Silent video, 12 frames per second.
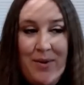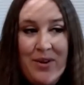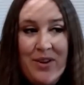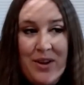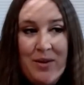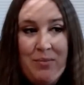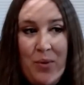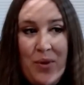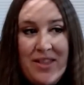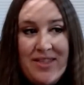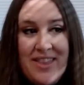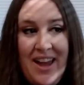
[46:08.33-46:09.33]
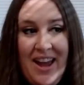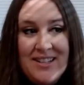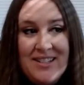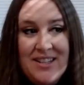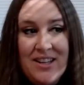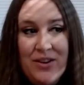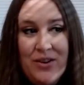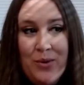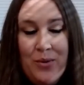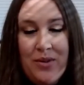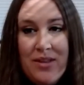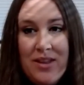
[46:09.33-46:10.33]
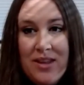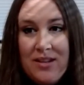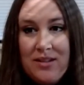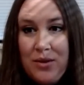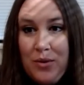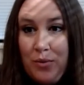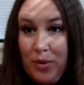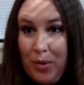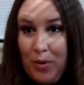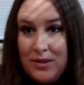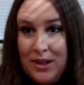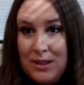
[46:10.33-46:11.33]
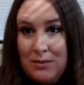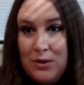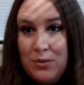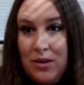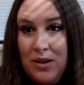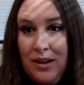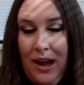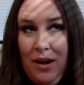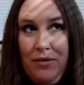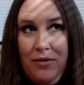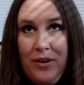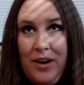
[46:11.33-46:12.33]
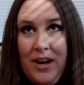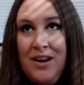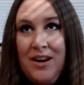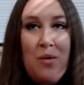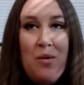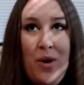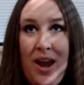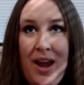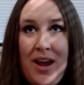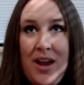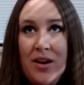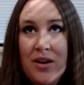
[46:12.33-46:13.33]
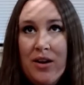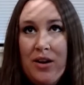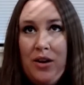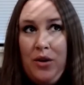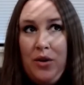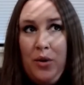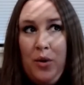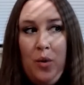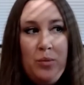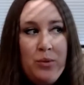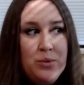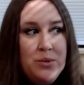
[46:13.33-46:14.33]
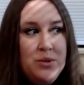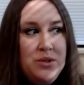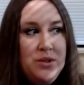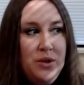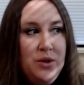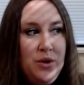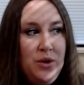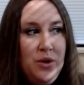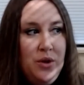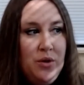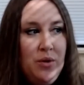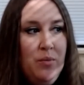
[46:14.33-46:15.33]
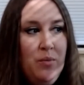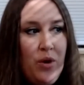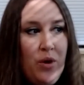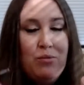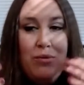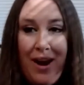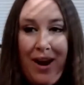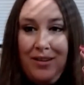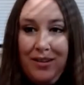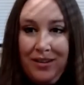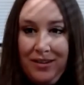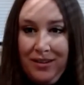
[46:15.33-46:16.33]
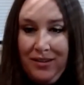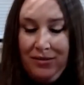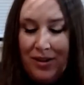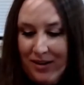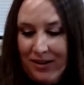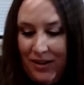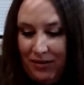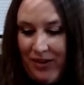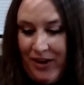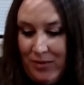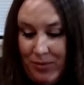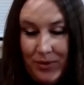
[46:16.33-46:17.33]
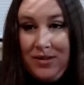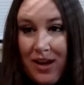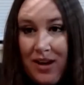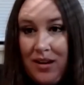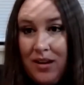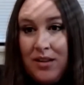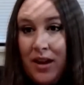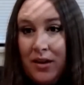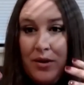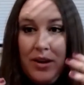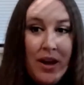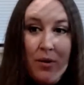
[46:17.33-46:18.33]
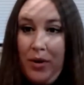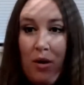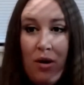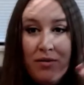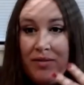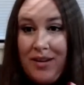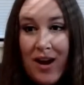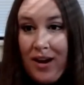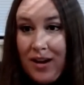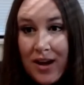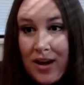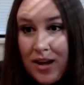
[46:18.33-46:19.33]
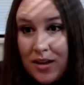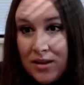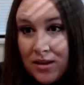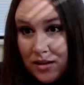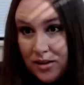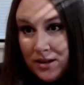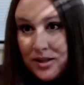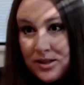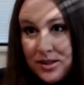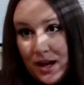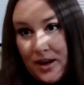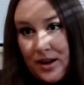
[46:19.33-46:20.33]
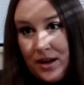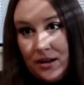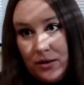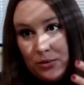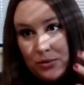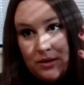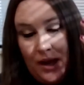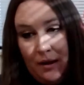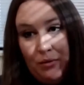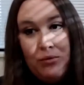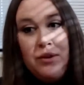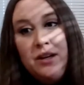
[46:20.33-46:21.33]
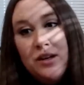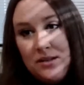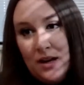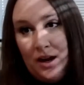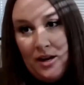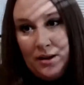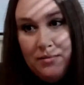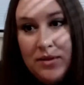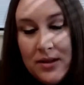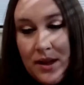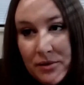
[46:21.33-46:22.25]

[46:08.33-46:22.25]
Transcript: a really good point that, these remote assessments will allow for, in a way, almost, more readily available data that, we're often not getting in the clinic setting, that real time